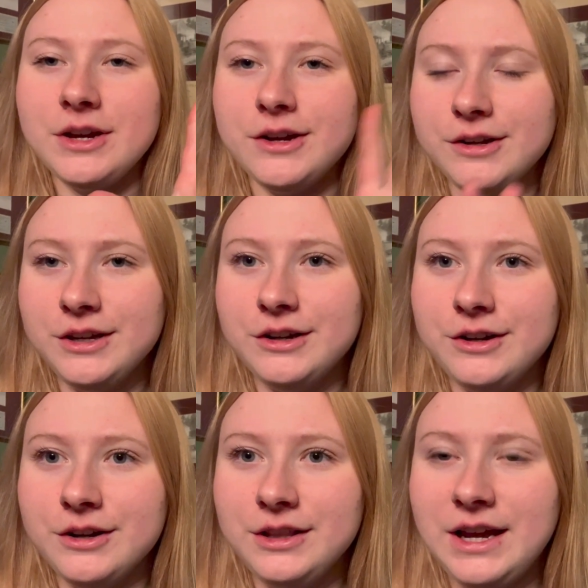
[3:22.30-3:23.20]
Earlier
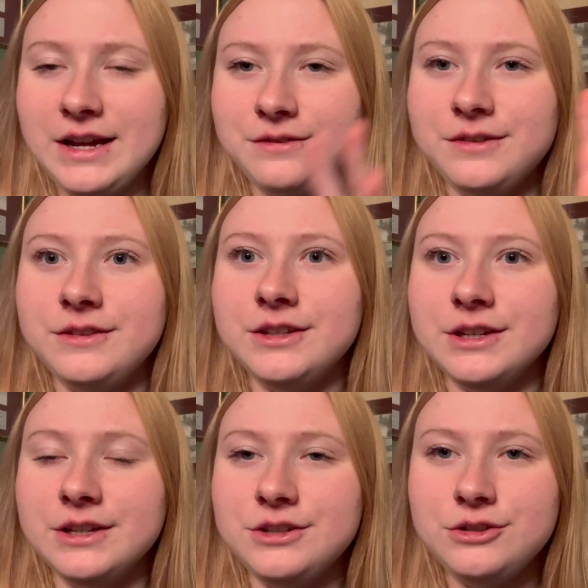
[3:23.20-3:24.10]
in her life,
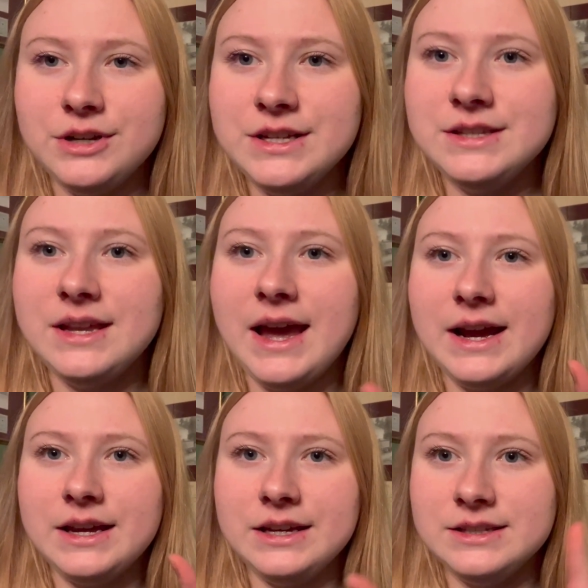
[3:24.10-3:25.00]
the straight
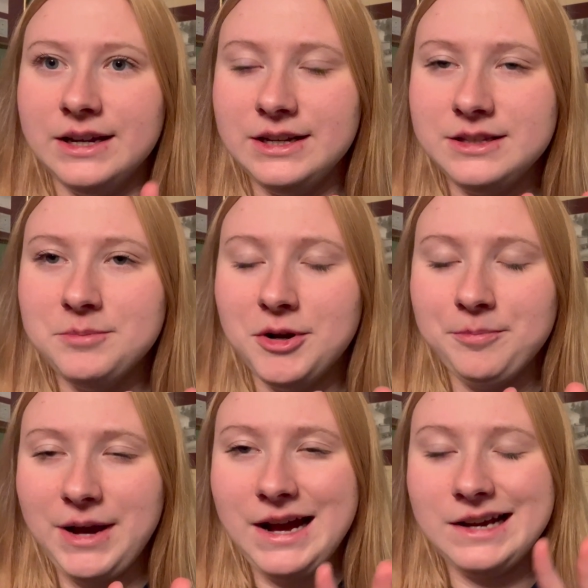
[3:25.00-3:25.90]
stack extended smoke
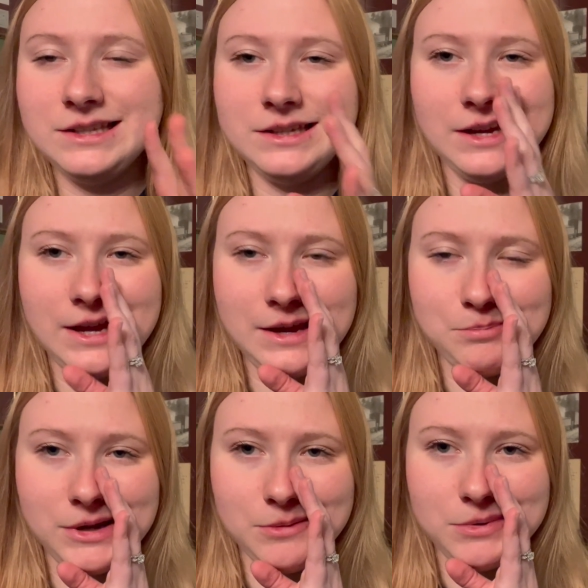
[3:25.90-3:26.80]
box,
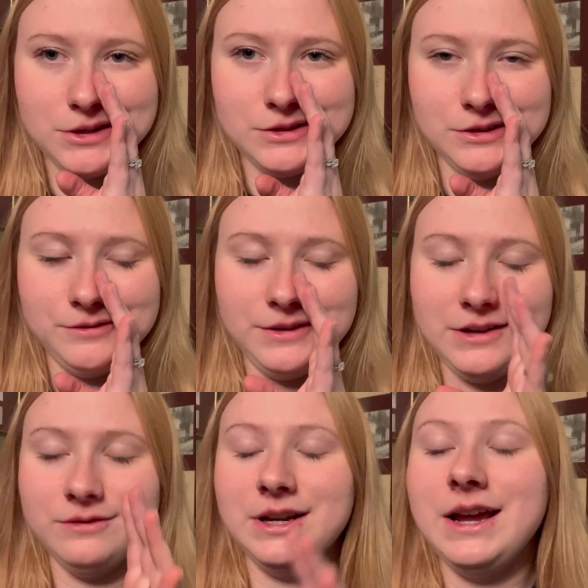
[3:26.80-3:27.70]
my personal
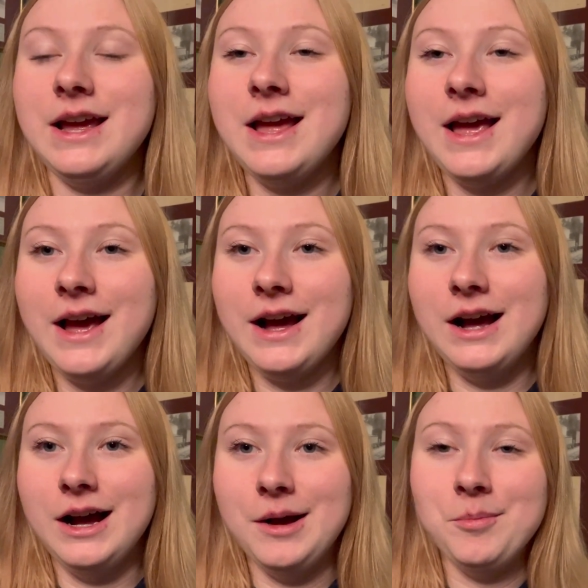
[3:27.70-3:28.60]
favorite.
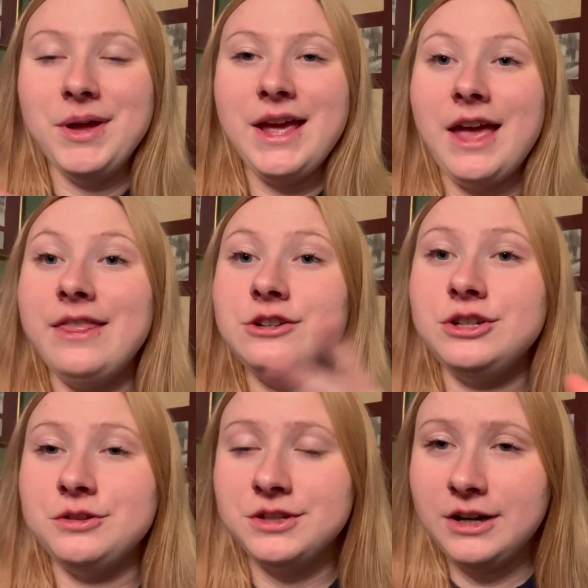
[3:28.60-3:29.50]
And then she
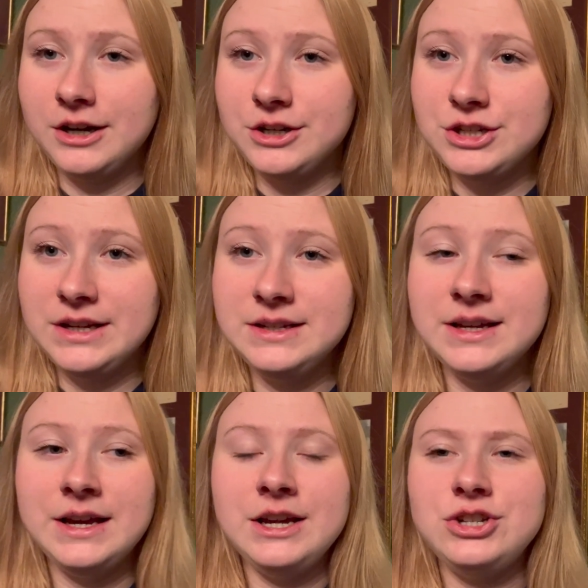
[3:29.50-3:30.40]
goes to Argent.
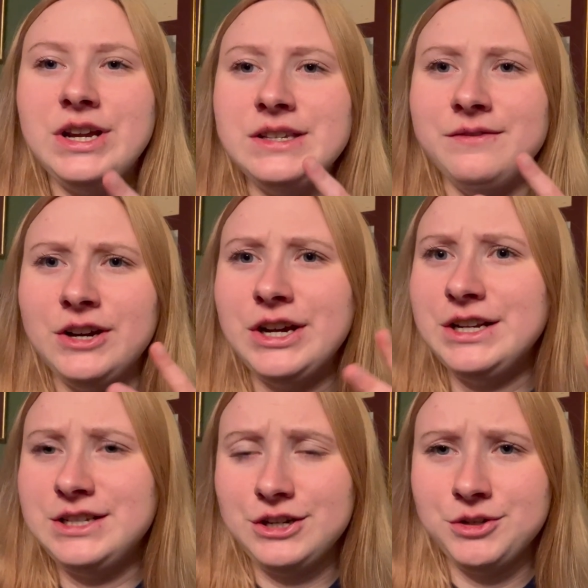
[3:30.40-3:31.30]
She has a very
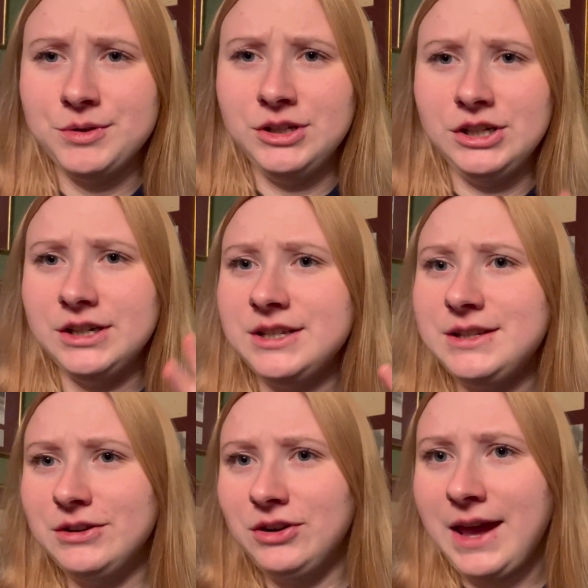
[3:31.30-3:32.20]
industrial look,
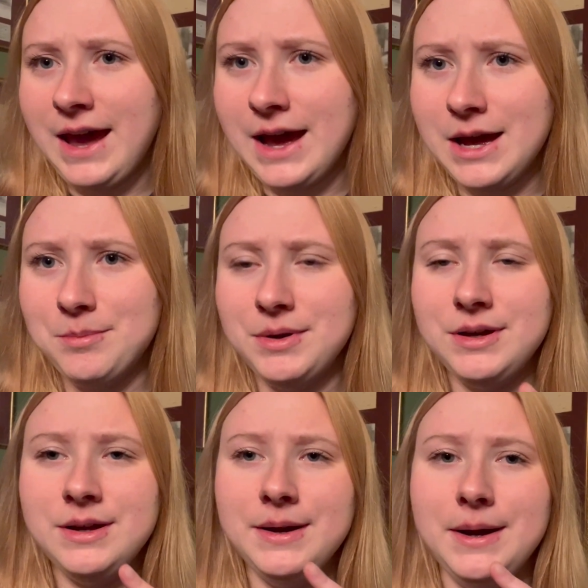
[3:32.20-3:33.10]
steel cab,
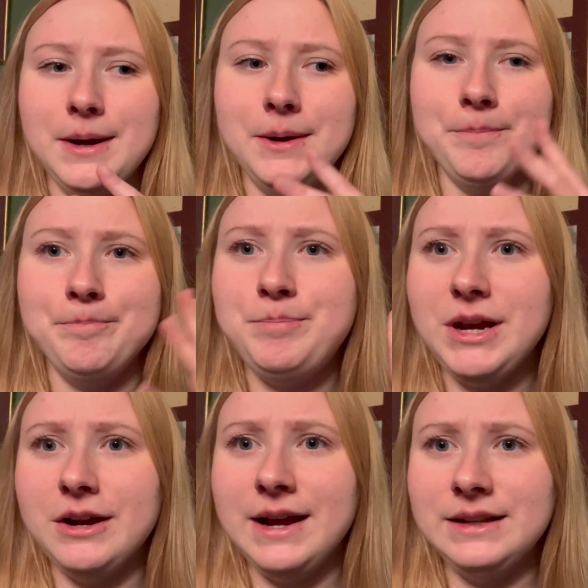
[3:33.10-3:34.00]

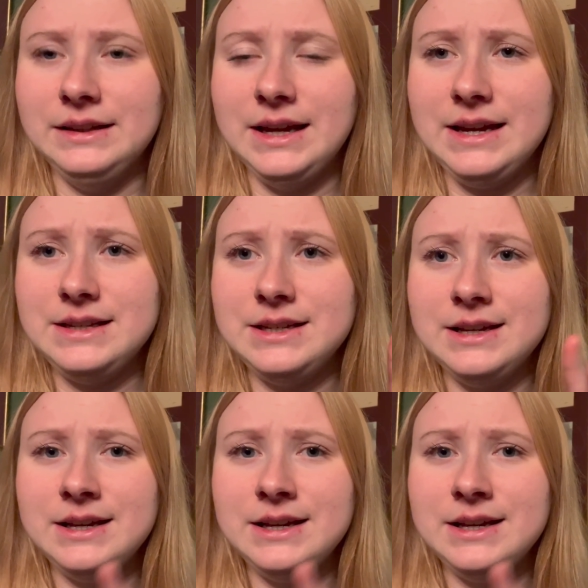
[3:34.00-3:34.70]
bigger headlight,